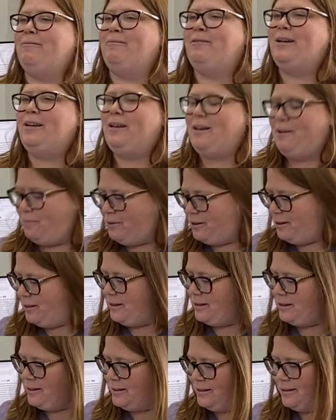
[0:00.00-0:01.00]
Where did I put
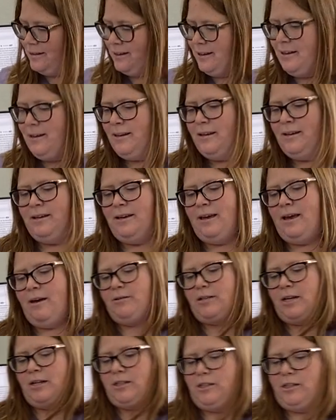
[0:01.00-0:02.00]
this? It
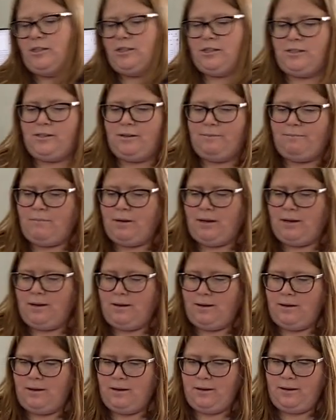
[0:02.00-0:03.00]
was actually just a
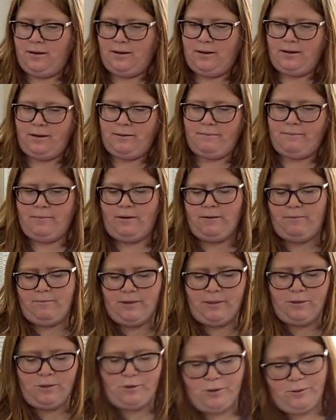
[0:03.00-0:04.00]
mug. Yep, it
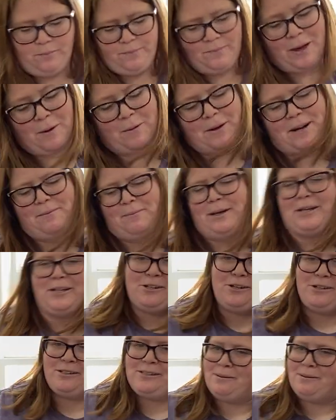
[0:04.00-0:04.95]
went through. I want to make sure.